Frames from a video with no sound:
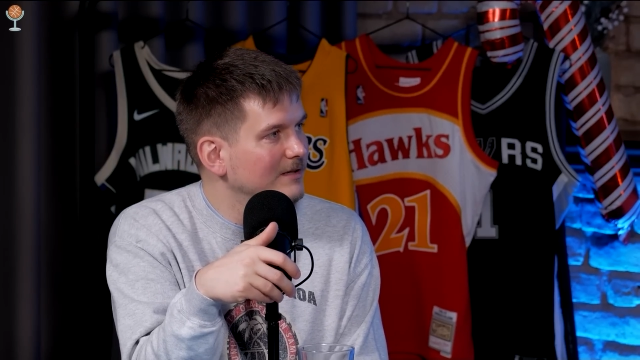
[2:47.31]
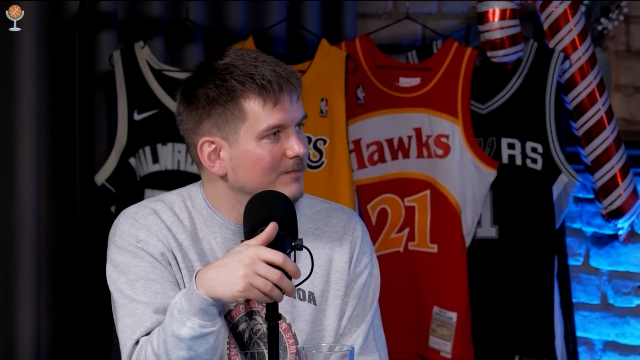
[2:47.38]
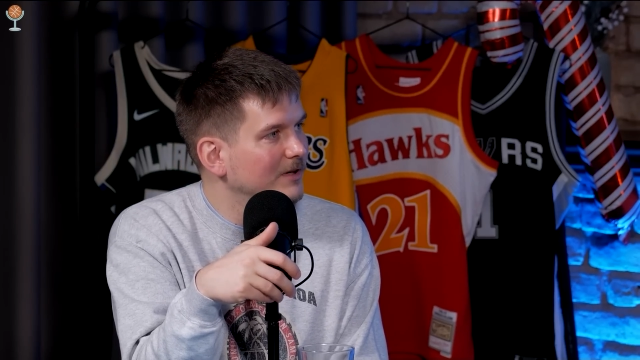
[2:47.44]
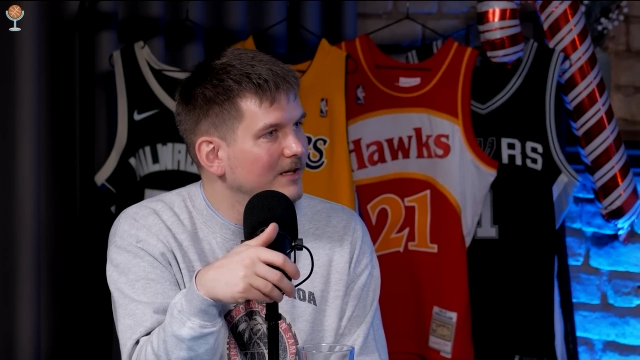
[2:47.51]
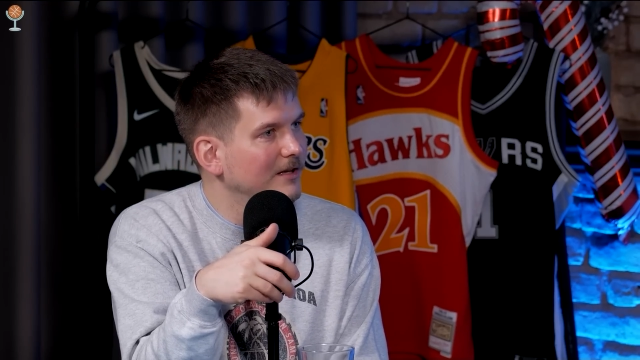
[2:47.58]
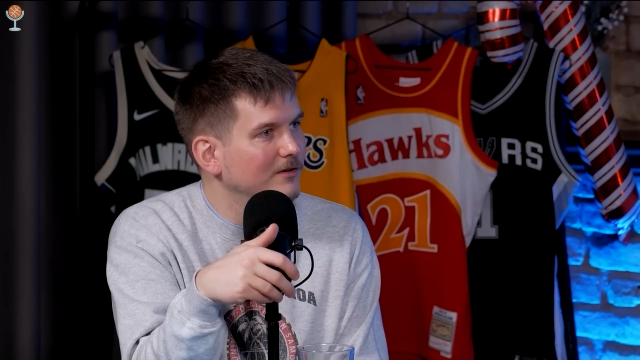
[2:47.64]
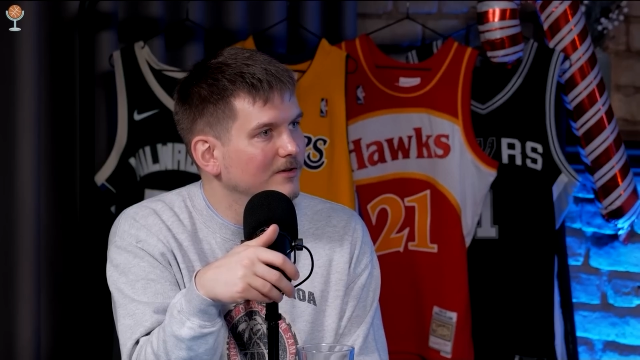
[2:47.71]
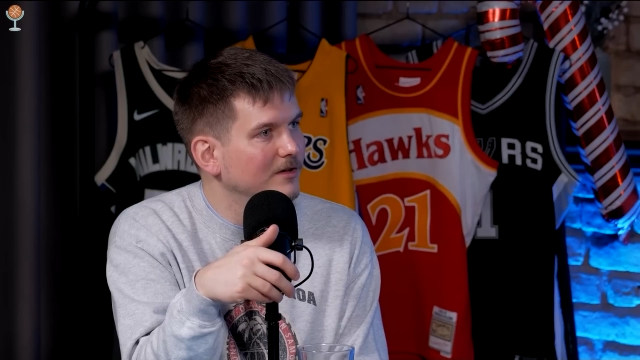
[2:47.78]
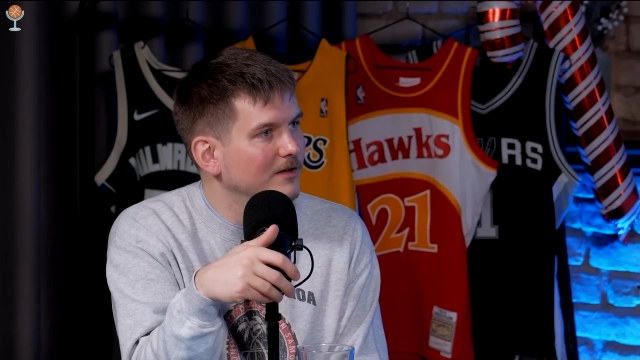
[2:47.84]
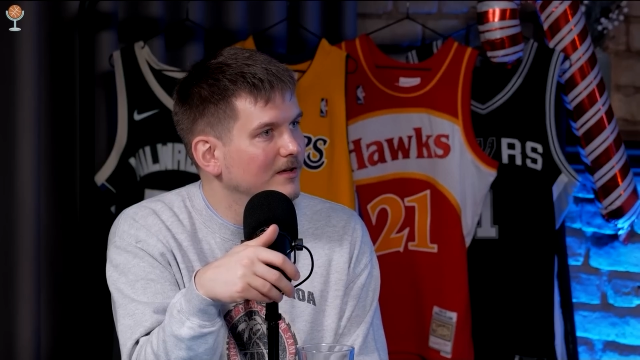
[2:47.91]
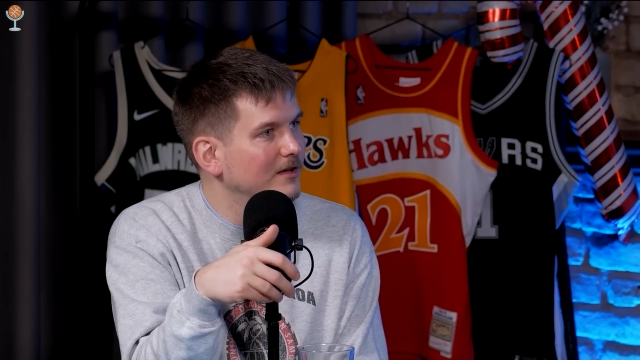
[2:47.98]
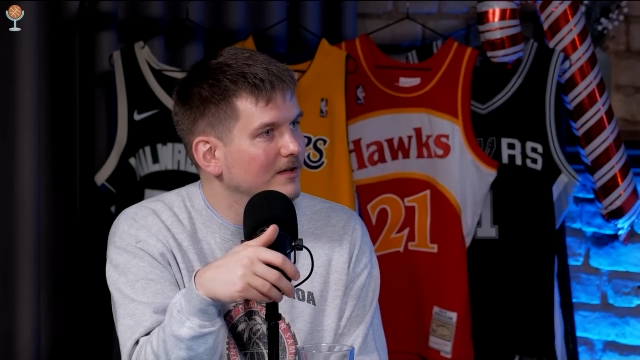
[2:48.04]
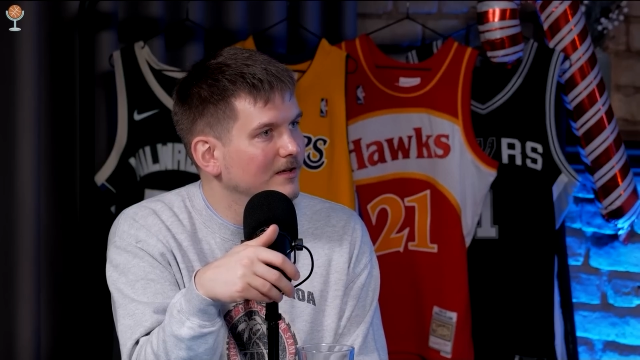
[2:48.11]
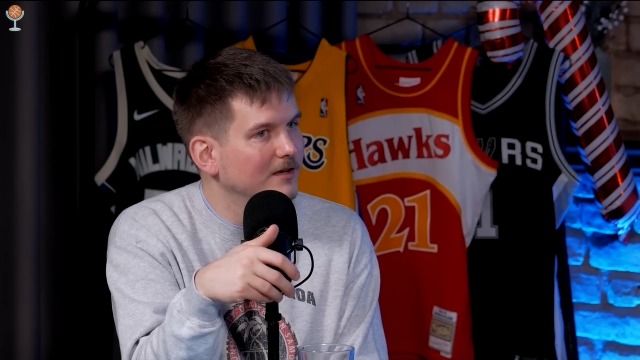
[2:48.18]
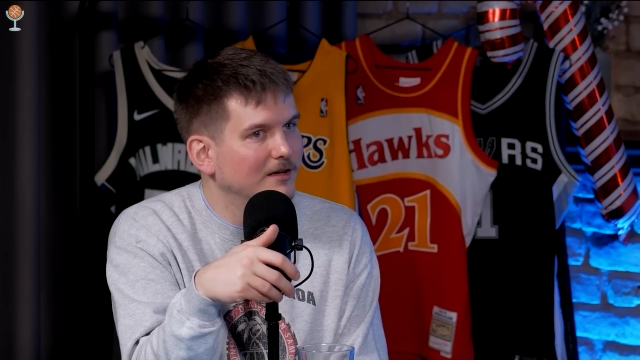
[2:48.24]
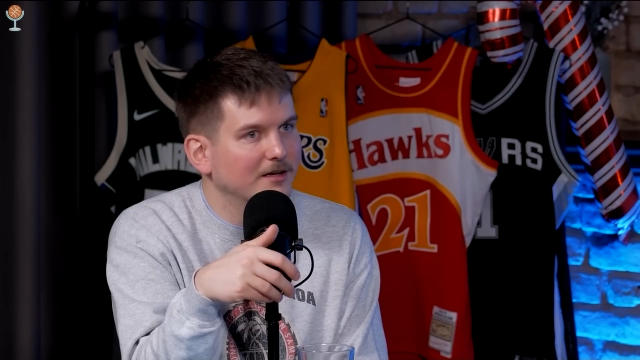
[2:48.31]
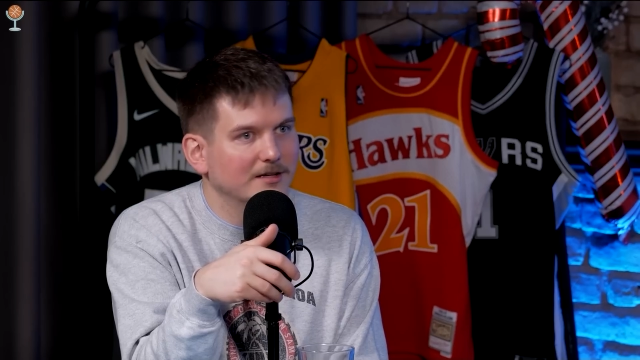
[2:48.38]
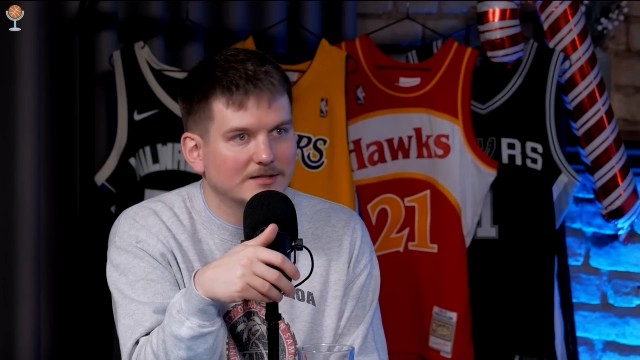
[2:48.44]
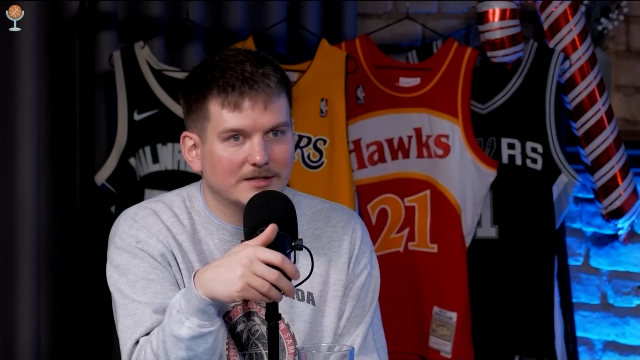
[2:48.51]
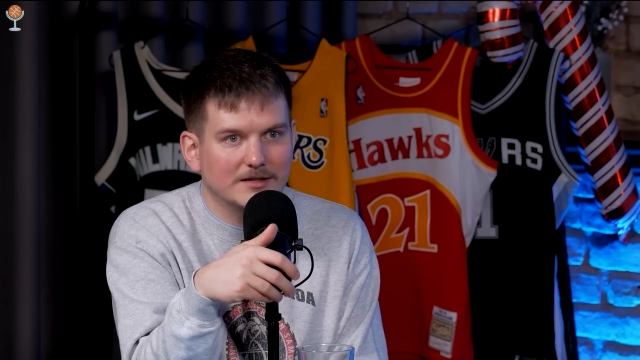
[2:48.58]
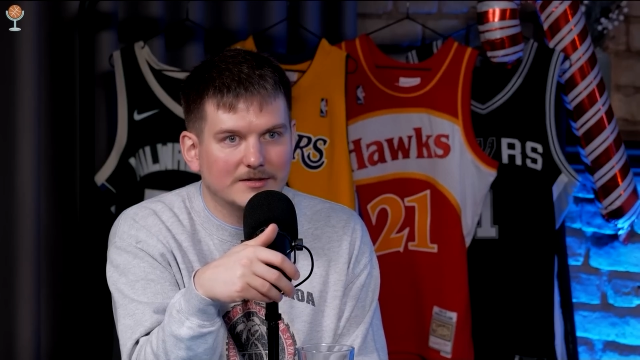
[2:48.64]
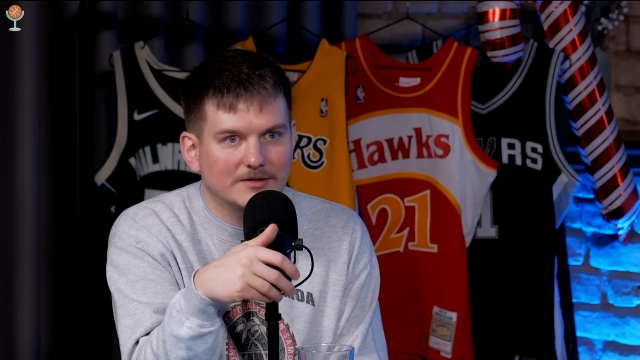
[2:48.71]
but
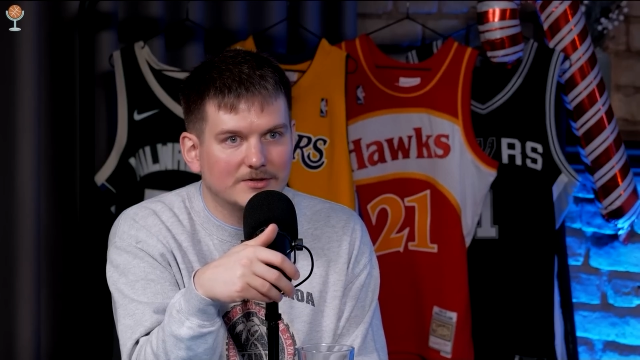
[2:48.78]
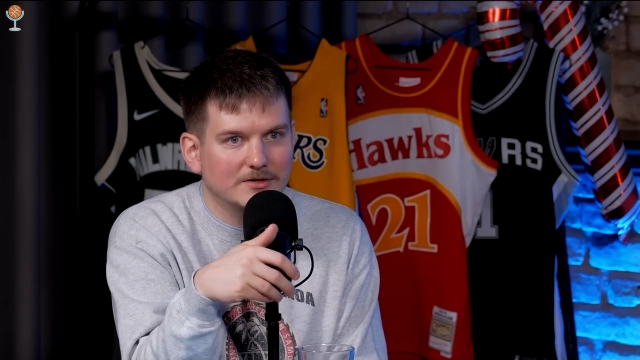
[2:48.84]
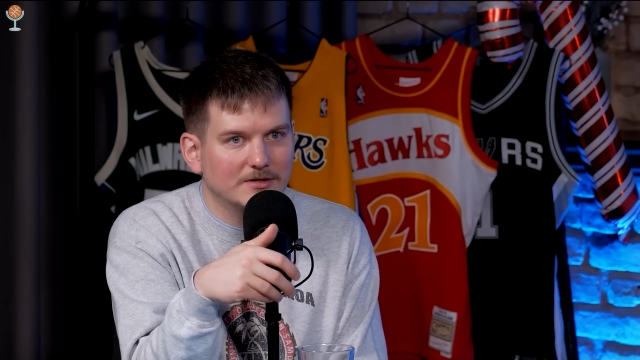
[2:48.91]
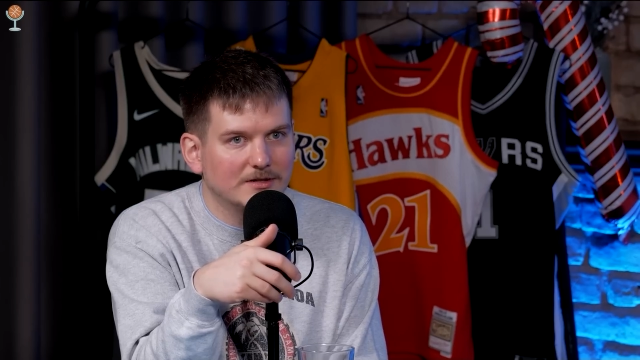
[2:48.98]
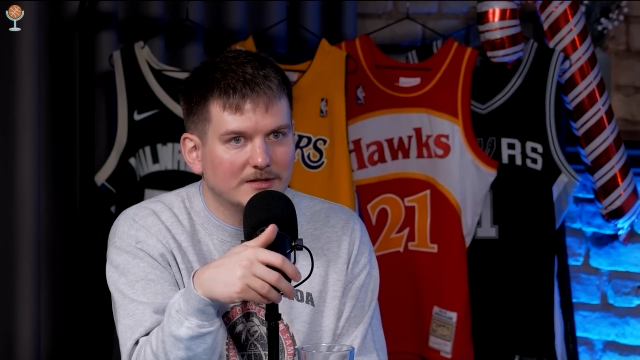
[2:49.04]
he's a